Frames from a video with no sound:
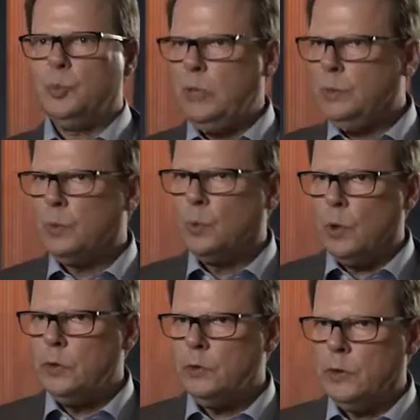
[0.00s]
people
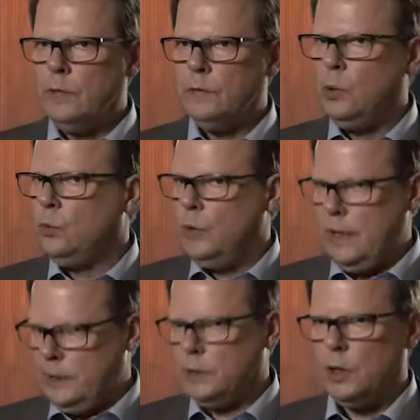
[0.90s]
want to have
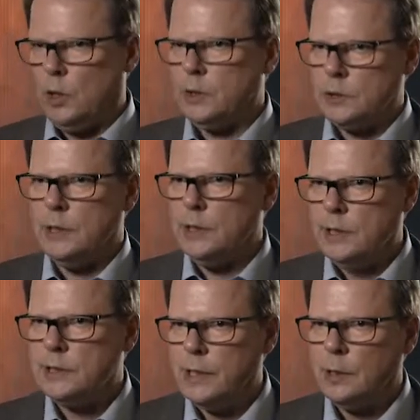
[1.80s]
race cars in that
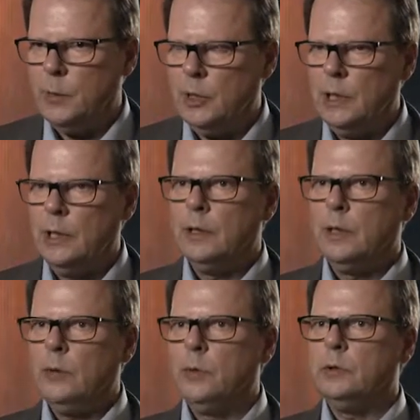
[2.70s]
segment.
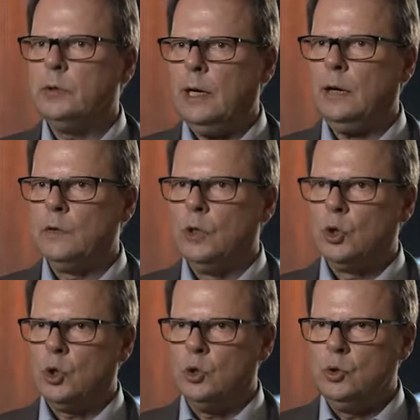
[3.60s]
They want to have
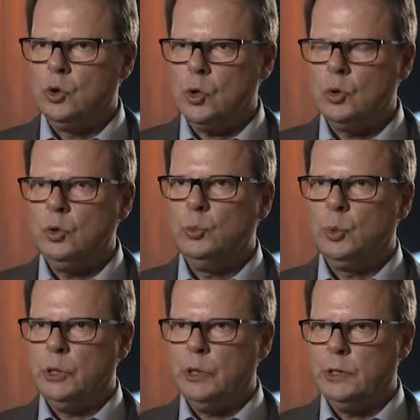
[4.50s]
control,
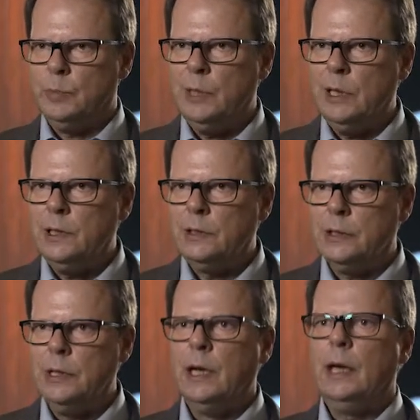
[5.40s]

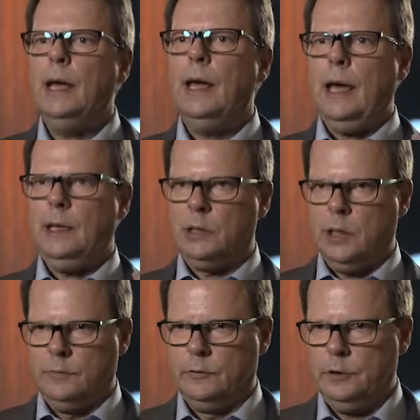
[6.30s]
predictability, and
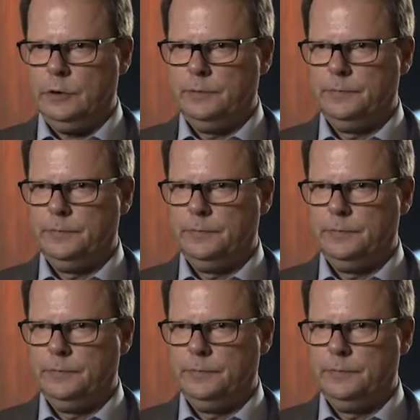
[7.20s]
comfort.